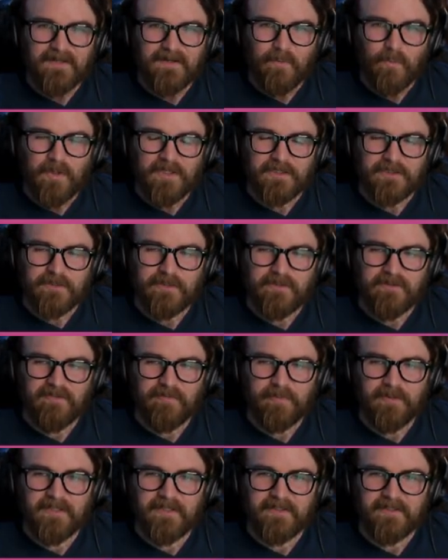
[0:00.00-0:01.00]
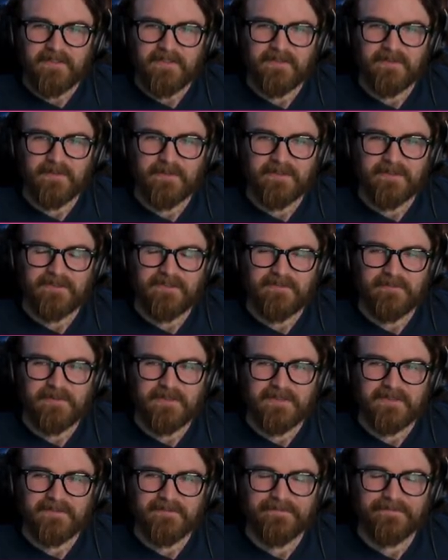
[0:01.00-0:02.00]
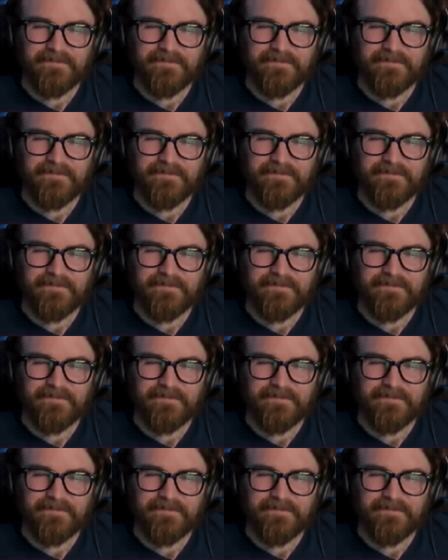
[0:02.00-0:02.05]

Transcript: What could have been? What could have been?